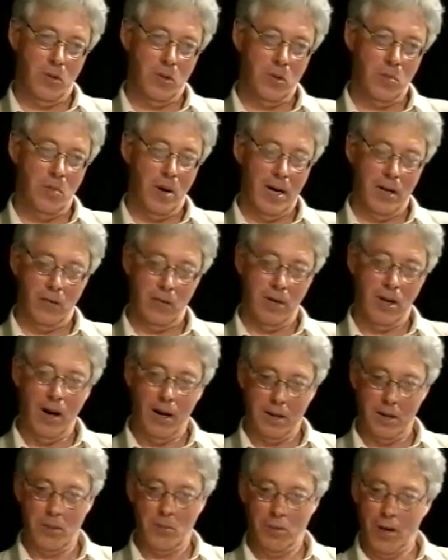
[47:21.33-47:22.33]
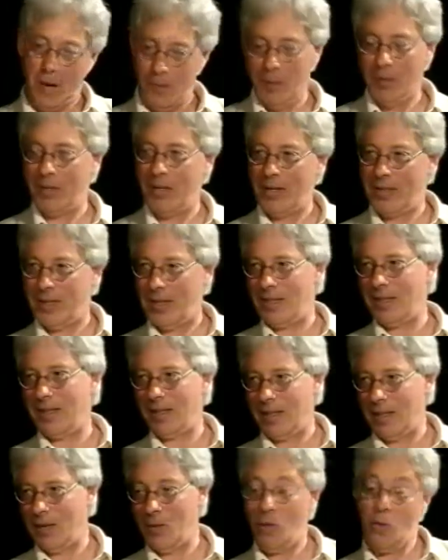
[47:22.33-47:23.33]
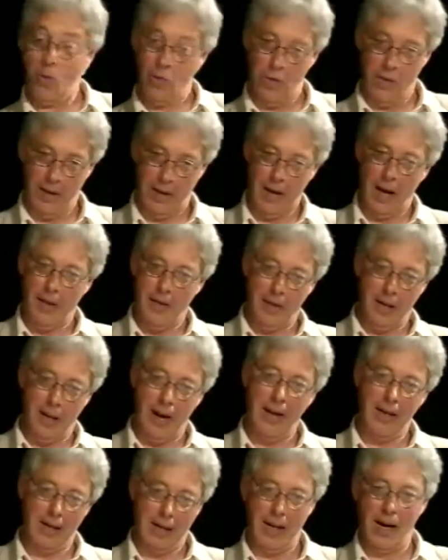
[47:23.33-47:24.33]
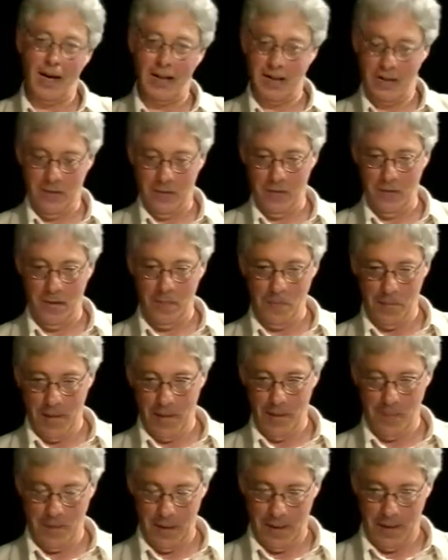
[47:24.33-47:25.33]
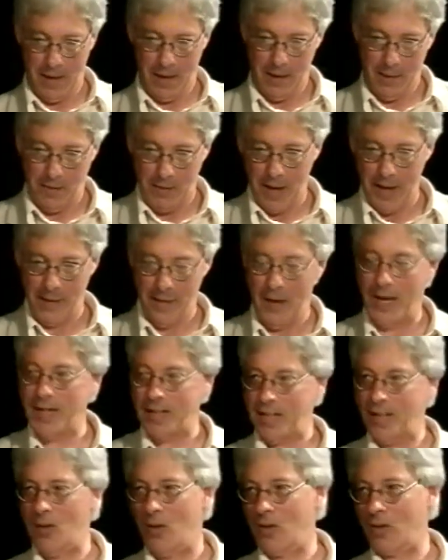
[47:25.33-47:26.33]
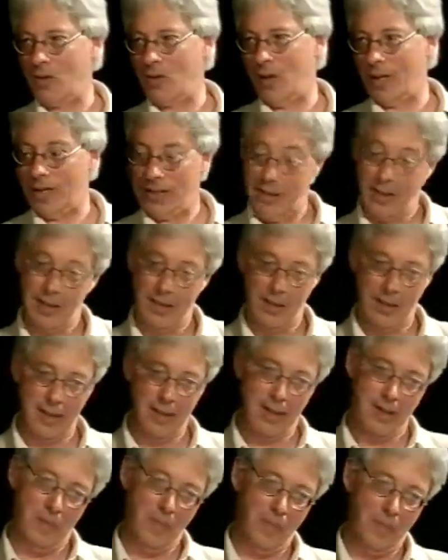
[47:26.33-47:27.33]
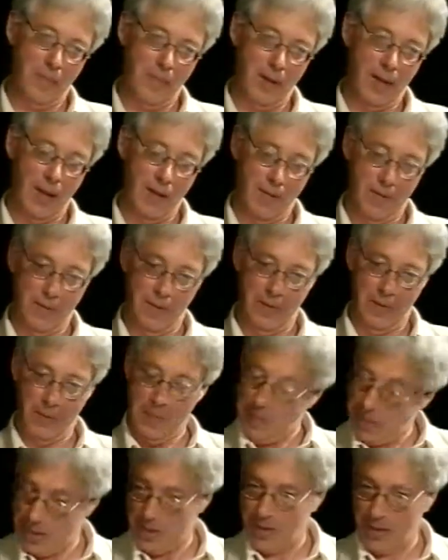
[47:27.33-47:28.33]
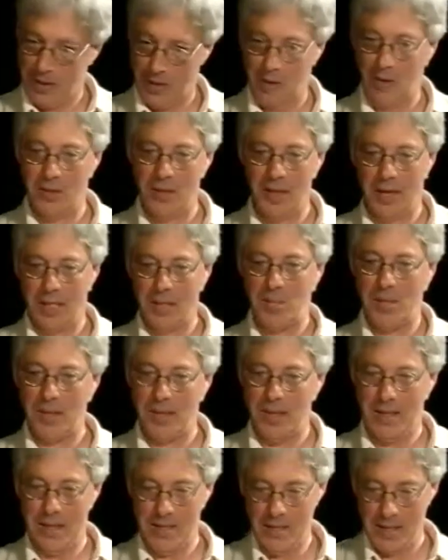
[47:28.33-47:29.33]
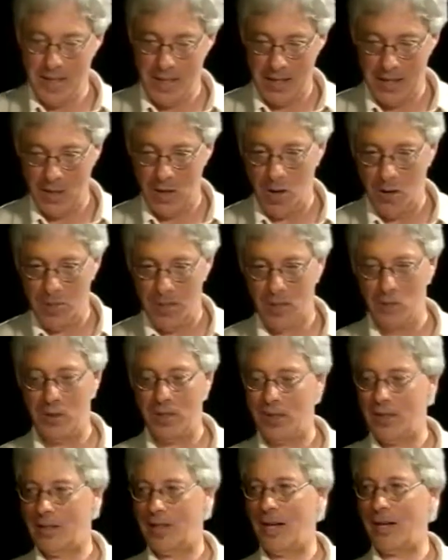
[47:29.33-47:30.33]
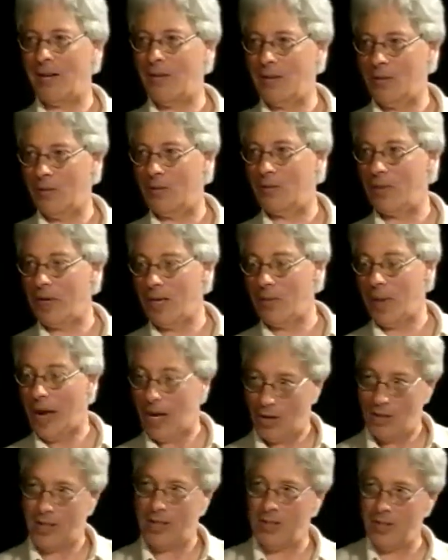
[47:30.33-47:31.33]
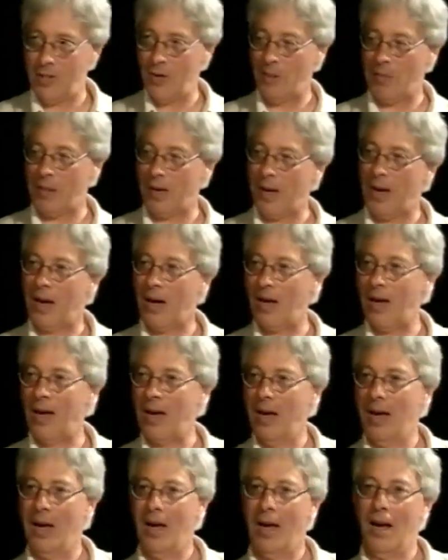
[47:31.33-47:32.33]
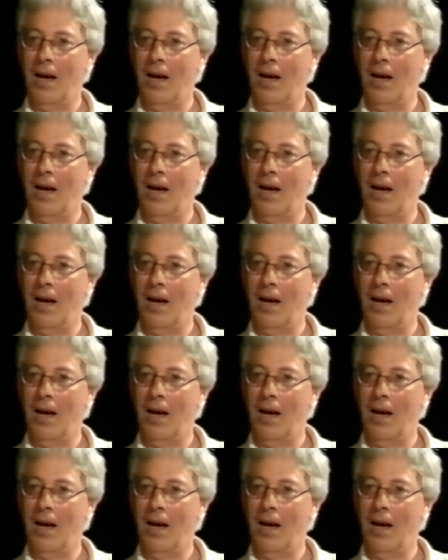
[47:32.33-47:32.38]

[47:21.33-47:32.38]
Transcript: what you might regard as primary process thinking, or the kinds of fantasy constructs that have, in another context, been interpreted within a psychological frame, actually do apply